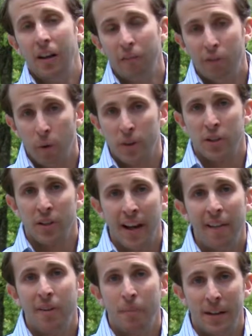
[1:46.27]
Unfortunately,
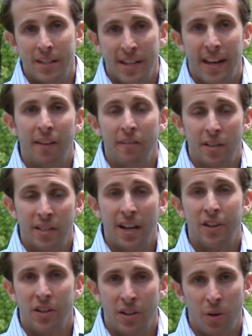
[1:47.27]
after my second
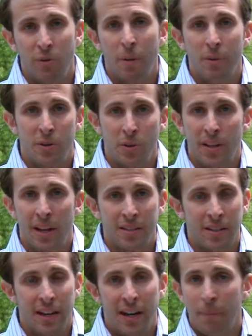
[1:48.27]
resection in November
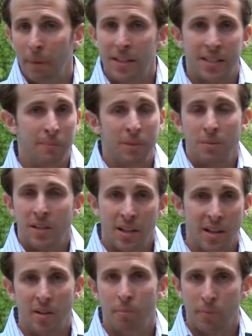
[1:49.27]
2009, my symptoms
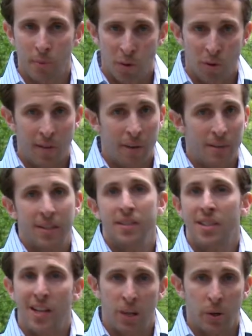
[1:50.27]
didn't improve. I was
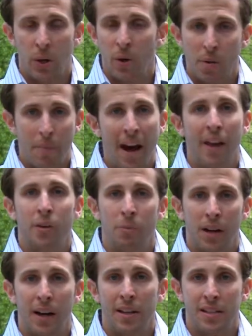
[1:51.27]
continuing to go to the bathroom
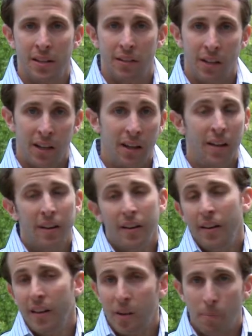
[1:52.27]
constantly.
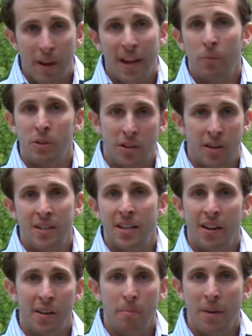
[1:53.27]
The pain was on a
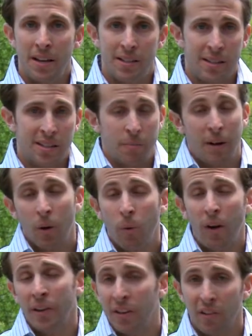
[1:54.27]
daily basis, and my
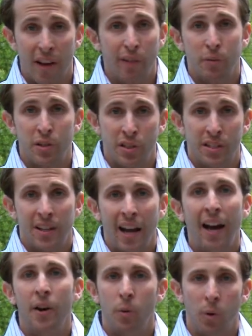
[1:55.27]
quality of life was just
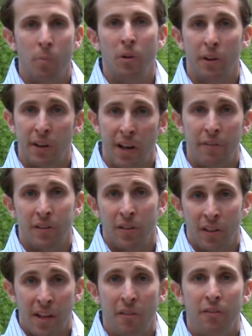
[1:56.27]
not normal enough to
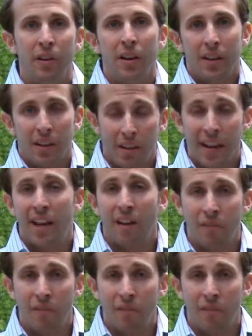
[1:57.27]
live like